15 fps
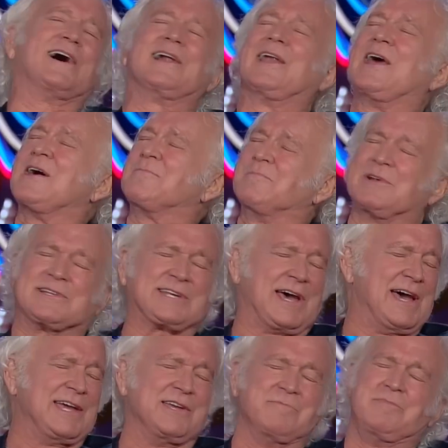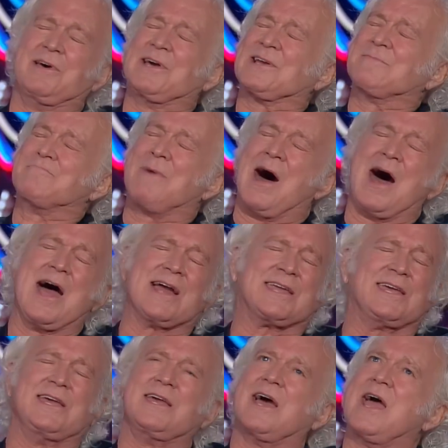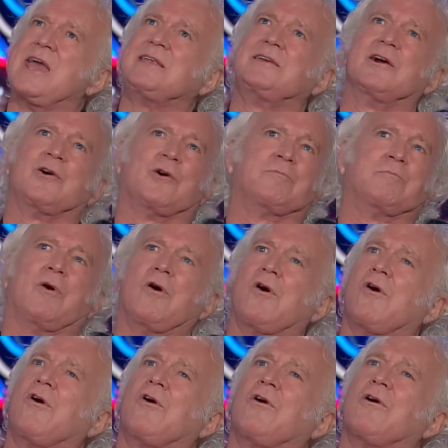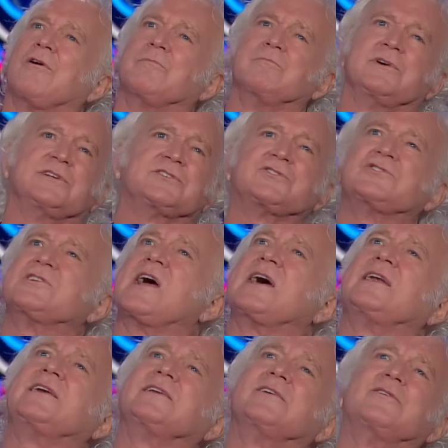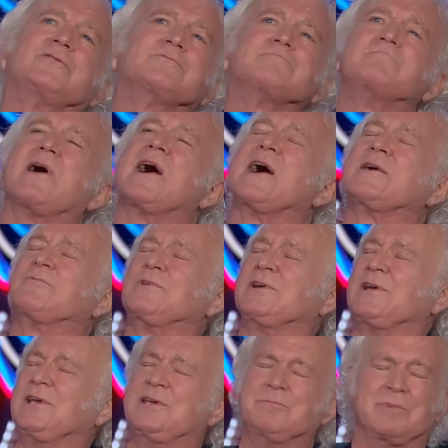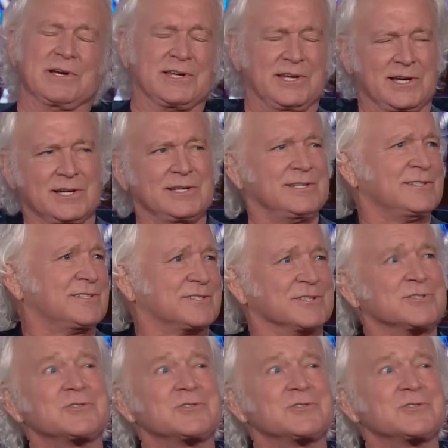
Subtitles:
Let me tell you, Big Mike, he ain't no bore, and Miss Janet don't mind when he begins to